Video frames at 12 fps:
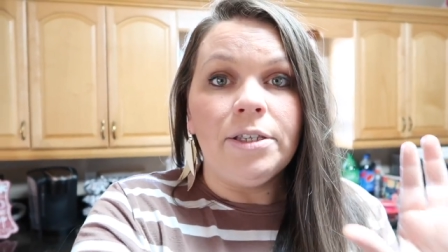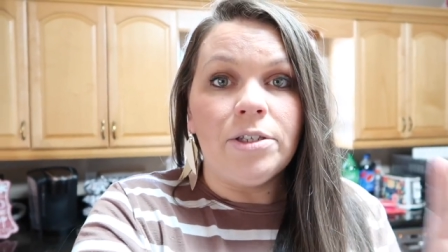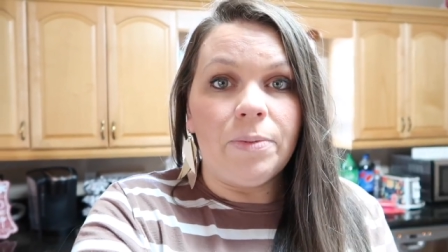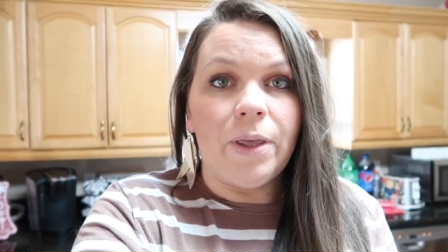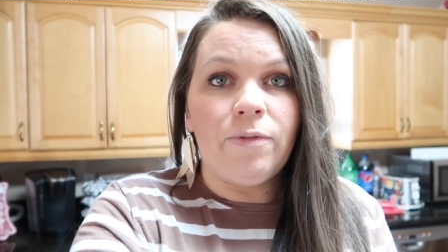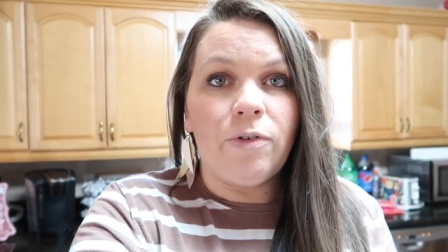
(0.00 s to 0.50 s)

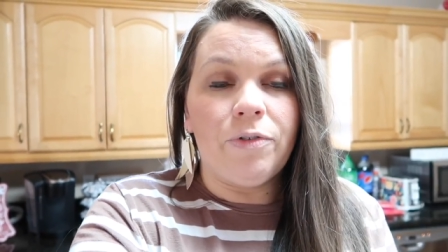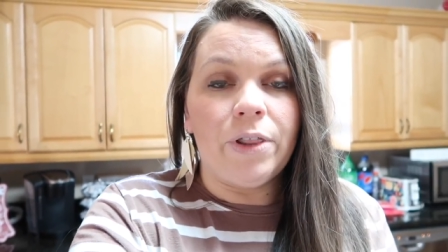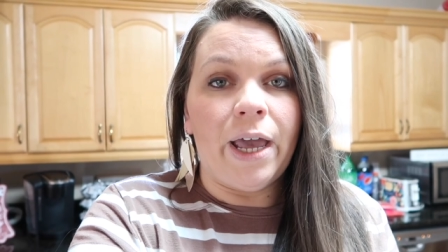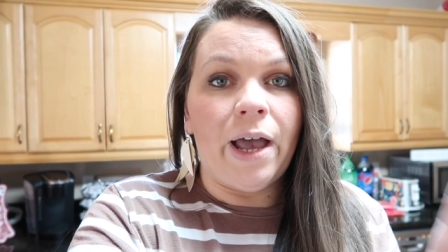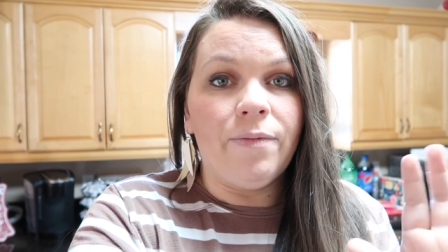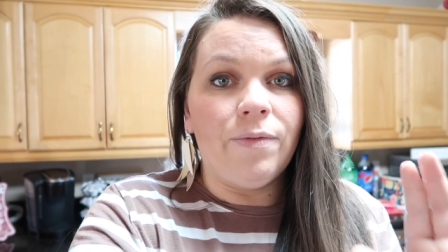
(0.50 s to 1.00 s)
So I'm thankful for
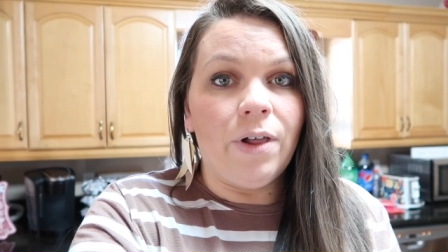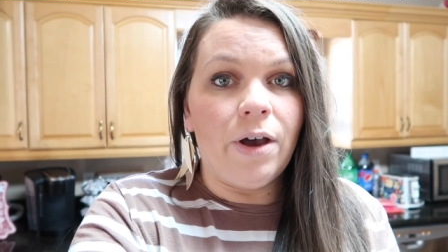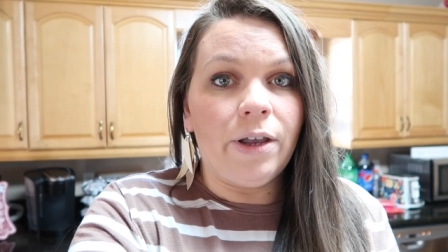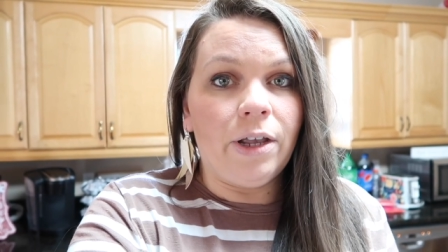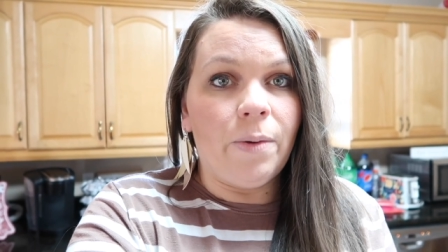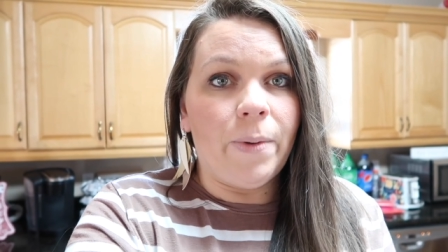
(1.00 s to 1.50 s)
that. I'm
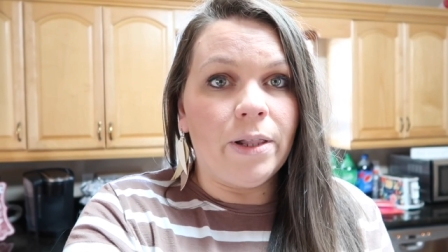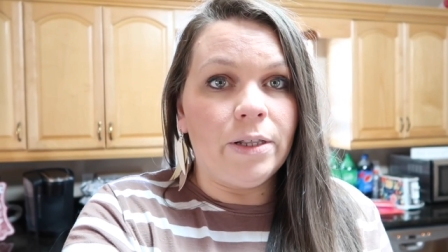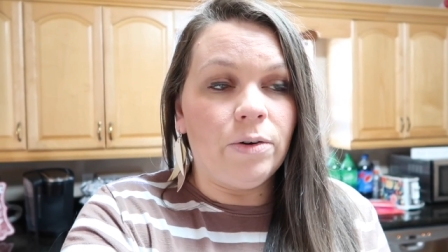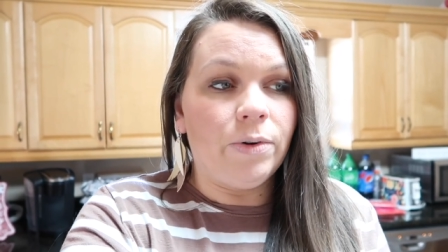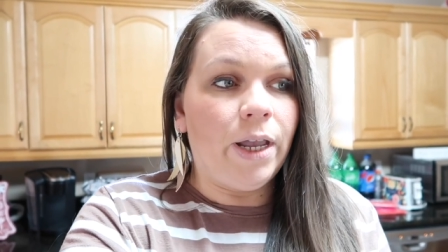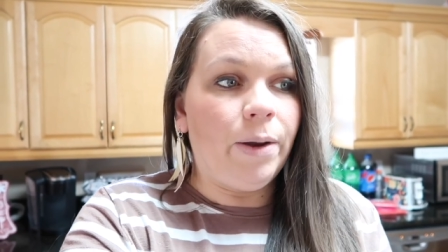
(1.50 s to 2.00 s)
vlogging on my
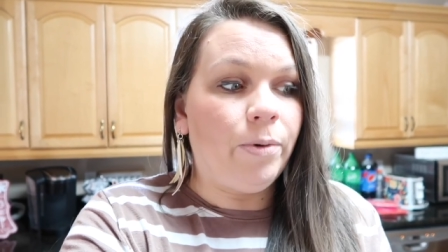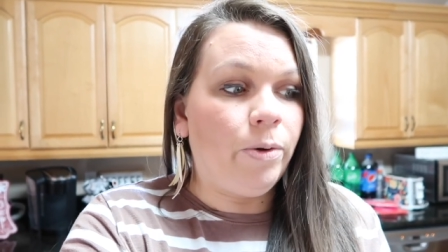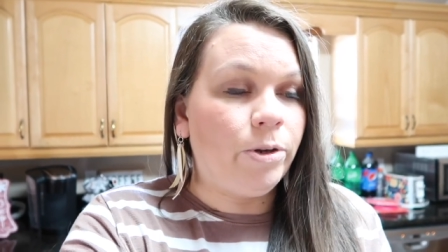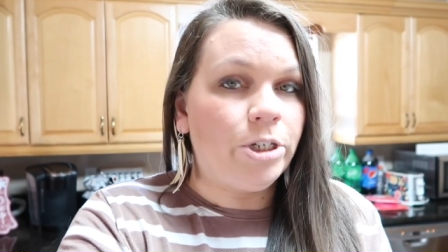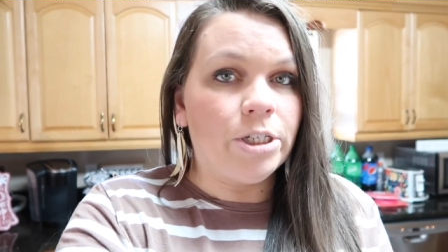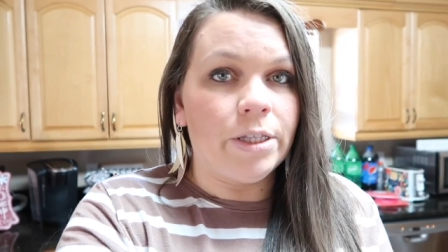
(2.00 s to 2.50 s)
little camera,
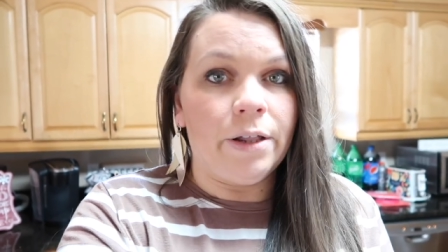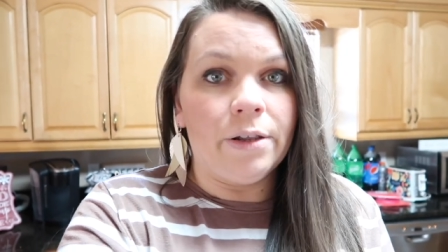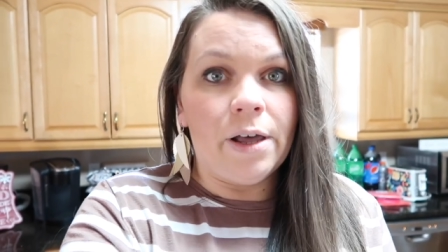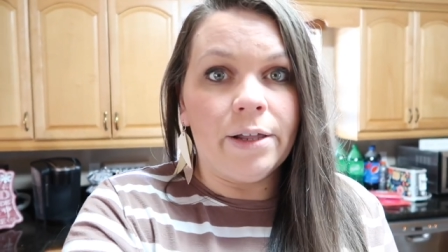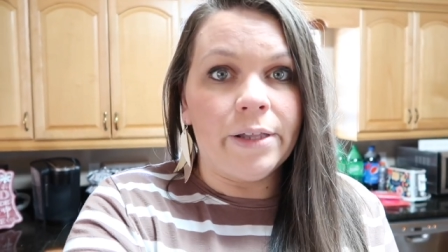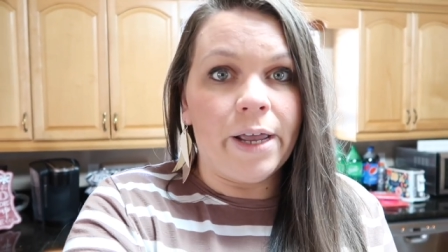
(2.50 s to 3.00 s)
which is a
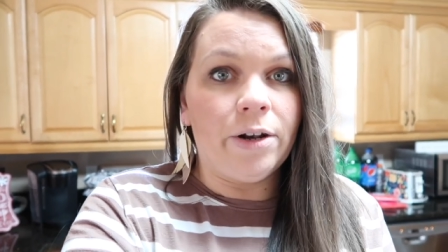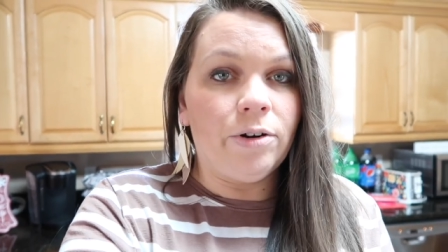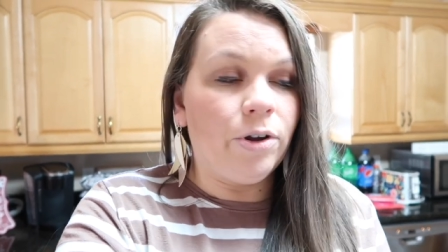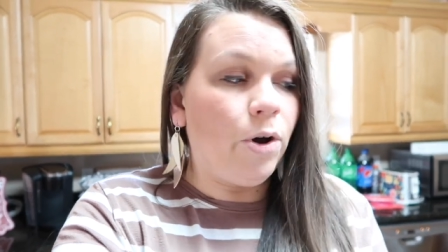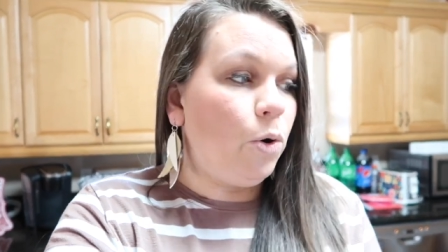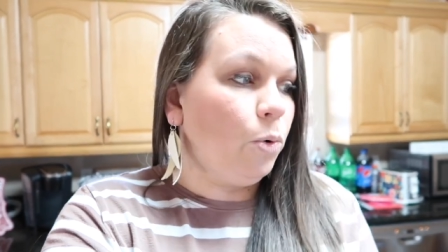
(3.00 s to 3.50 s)
lot lighter
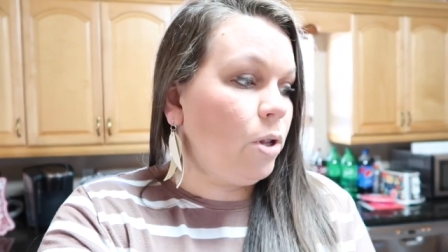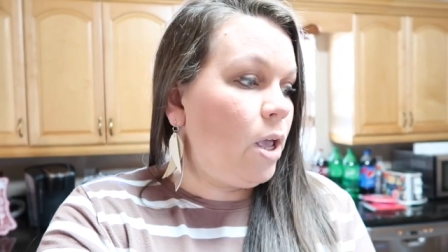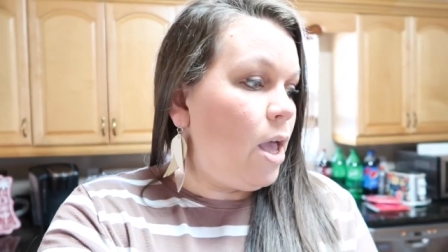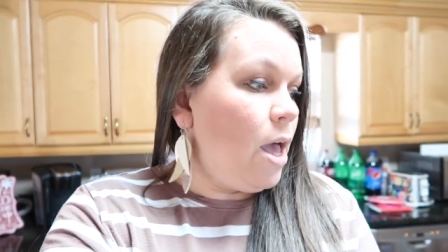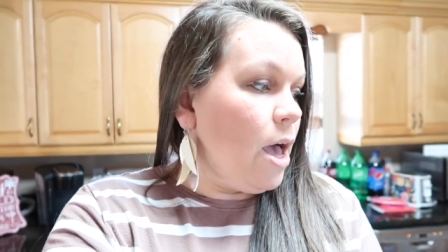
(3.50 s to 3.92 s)
to hold.